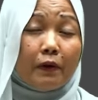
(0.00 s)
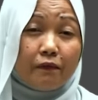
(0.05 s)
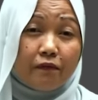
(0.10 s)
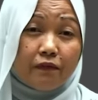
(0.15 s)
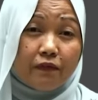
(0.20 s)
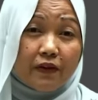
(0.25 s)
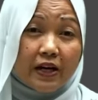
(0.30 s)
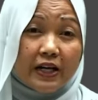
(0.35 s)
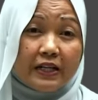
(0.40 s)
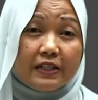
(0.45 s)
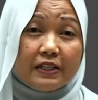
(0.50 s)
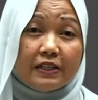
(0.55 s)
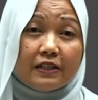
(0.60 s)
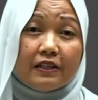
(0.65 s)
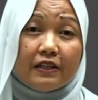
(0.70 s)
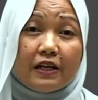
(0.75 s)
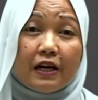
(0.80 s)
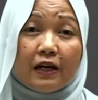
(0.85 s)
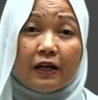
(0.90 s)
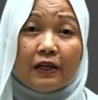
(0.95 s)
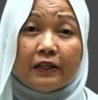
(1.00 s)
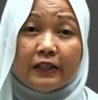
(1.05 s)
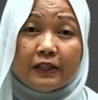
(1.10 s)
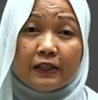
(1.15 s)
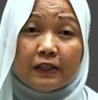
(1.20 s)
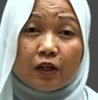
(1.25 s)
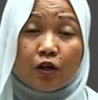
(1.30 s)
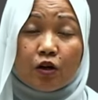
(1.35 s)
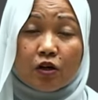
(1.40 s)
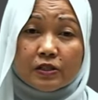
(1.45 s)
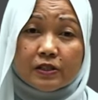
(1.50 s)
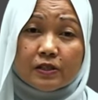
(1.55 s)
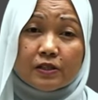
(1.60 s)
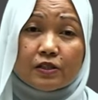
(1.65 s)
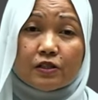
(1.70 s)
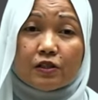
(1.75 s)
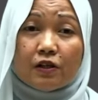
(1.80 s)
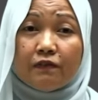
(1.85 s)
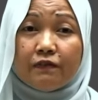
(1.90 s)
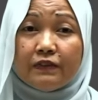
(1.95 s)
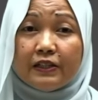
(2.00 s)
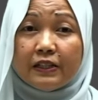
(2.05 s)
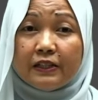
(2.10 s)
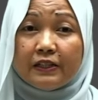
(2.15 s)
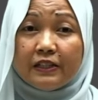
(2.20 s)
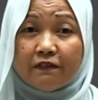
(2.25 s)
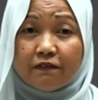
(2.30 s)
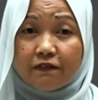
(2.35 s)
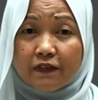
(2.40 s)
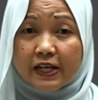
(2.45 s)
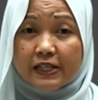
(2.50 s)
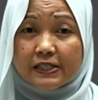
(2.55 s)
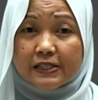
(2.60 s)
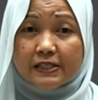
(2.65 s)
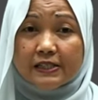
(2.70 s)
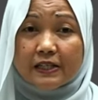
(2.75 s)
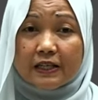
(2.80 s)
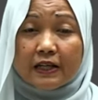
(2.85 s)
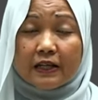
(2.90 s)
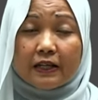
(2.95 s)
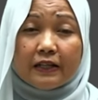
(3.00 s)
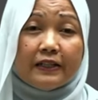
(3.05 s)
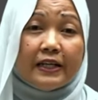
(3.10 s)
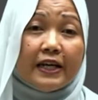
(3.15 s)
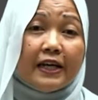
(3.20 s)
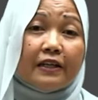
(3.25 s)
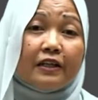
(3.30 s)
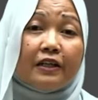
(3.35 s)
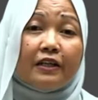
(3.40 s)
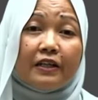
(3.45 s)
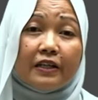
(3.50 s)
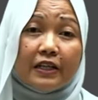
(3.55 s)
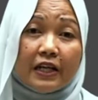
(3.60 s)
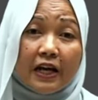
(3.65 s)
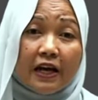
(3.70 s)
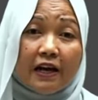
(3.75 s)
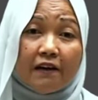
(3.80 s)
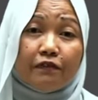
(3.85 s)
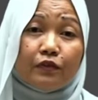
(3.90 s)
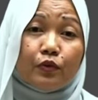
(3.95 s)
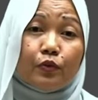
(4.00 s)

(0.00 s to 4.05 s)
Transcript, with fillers: find the, uh, the causes of the defects, then they have to